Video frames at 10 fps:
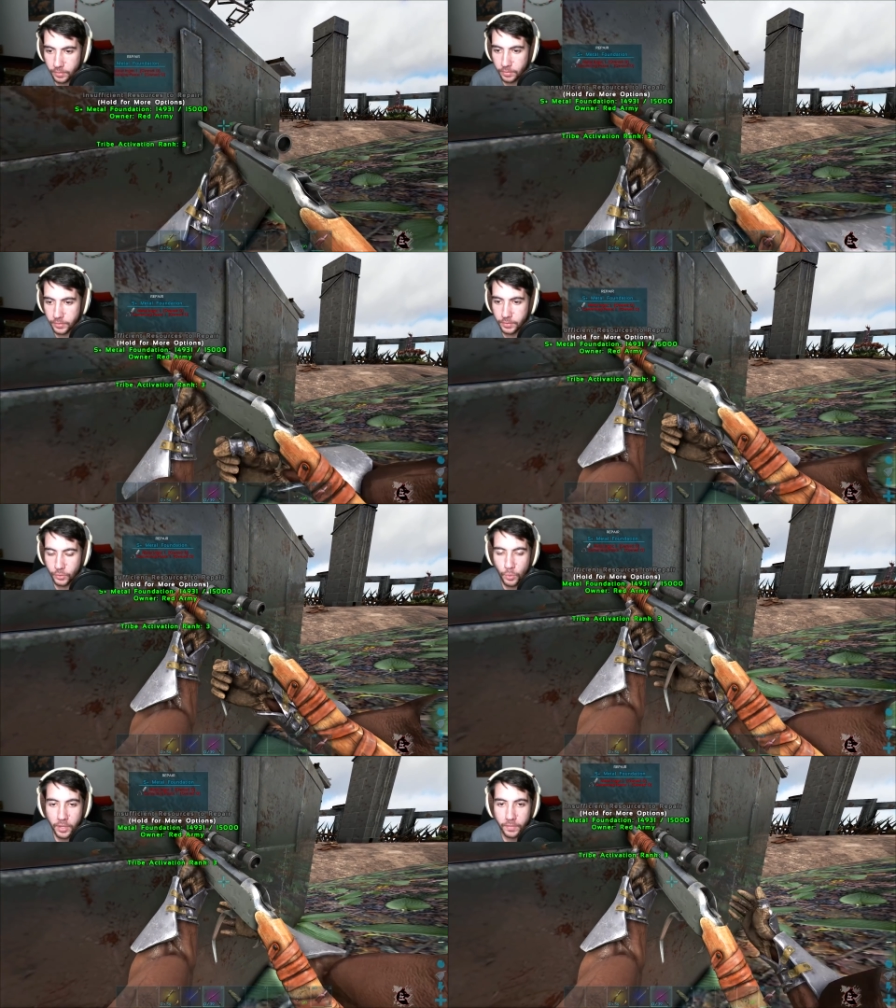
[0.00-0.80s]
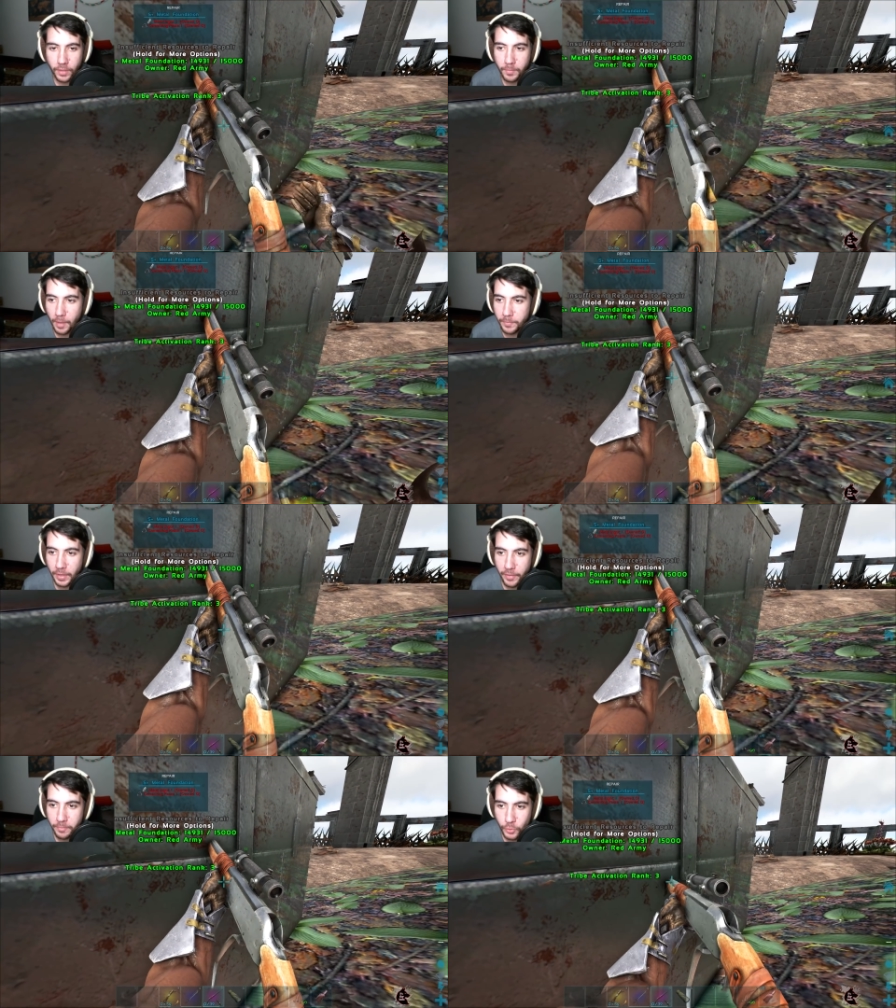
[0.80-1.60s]
There's a 12. I'm, I'm,
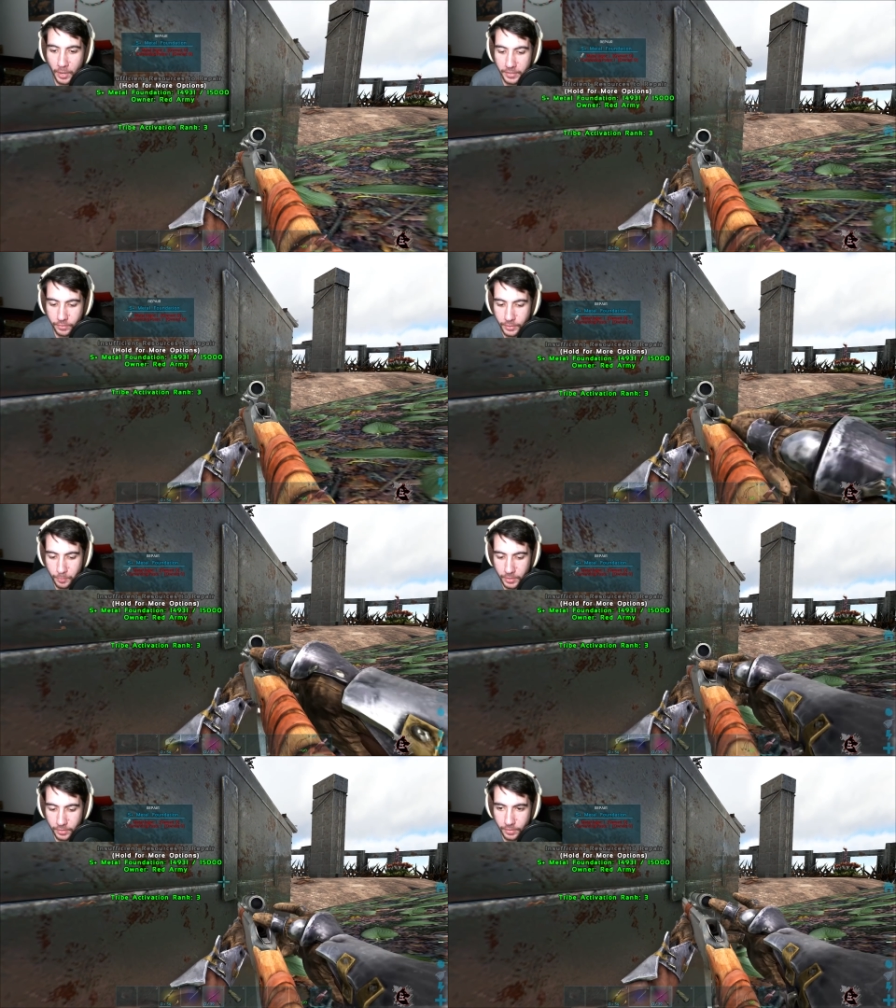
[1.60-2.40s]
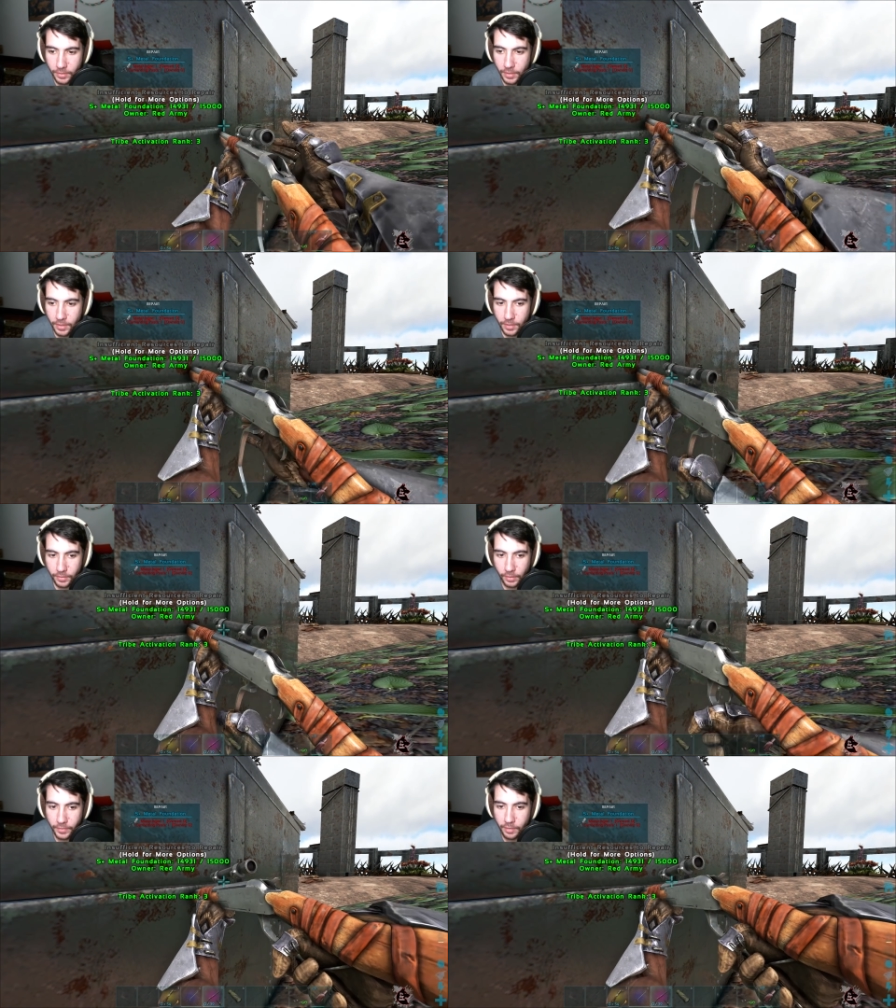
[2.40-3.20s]
I've hit him twice, so that's pretty good.
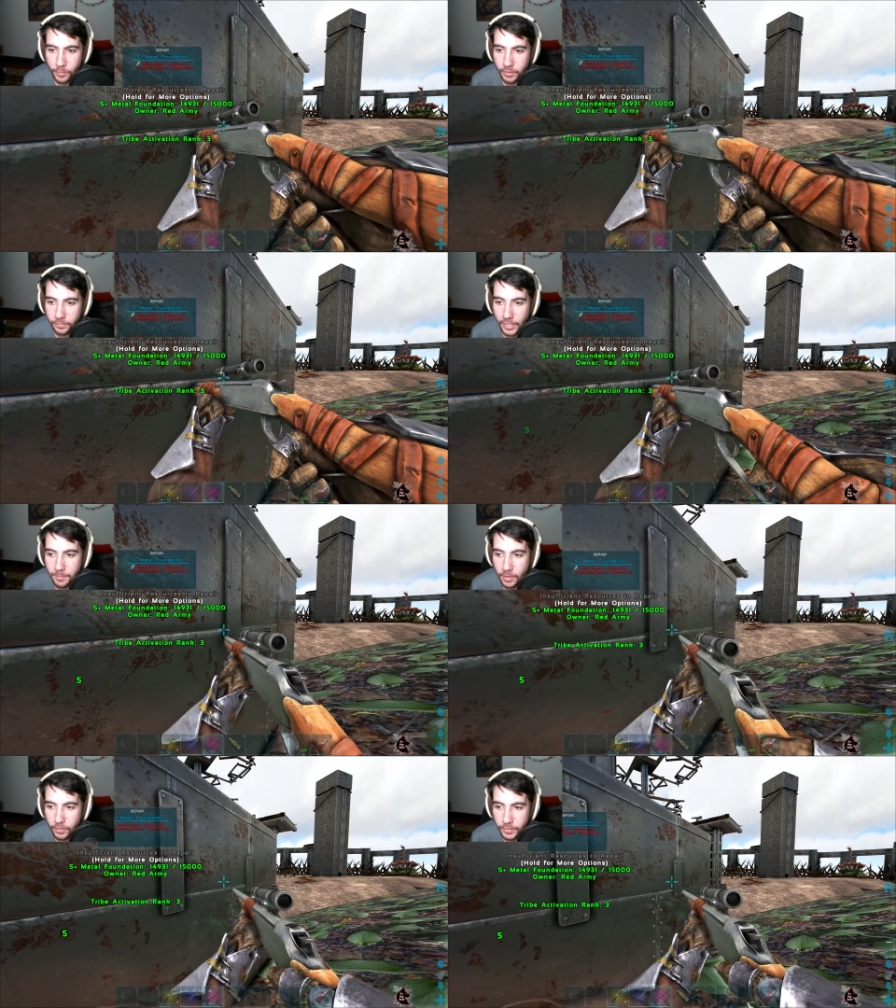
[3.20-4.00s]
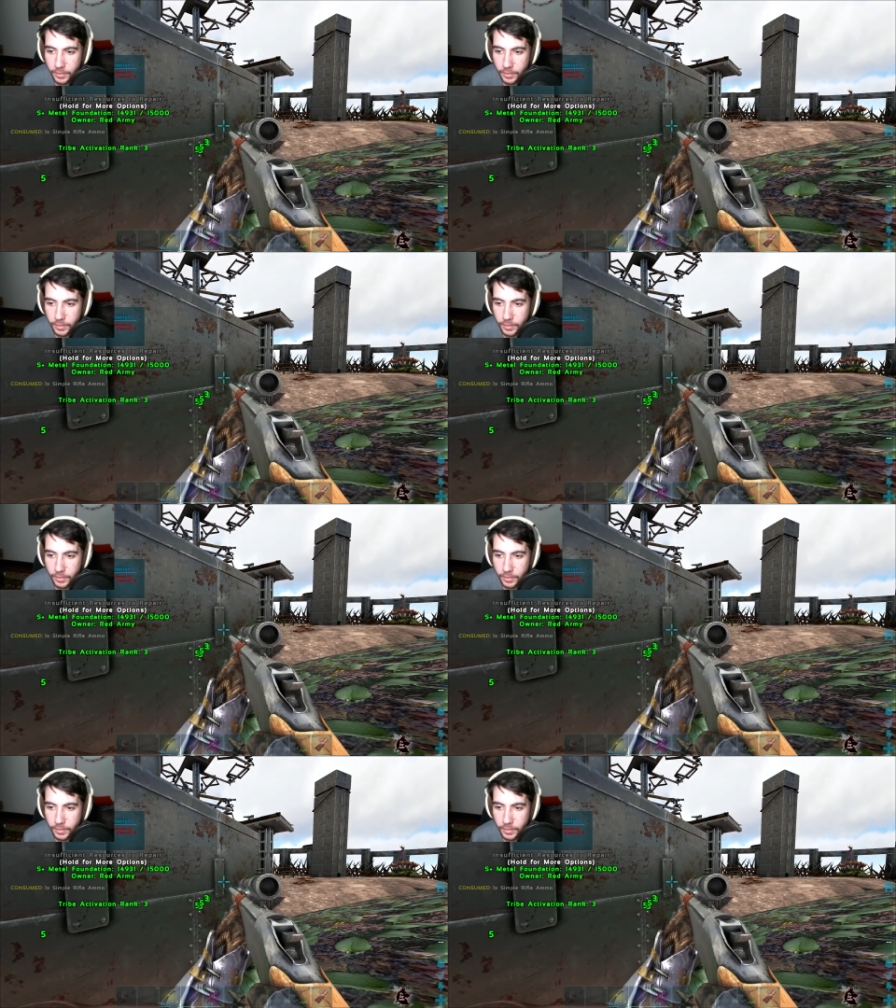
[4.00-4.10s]
Love to hit him with a flame arrow because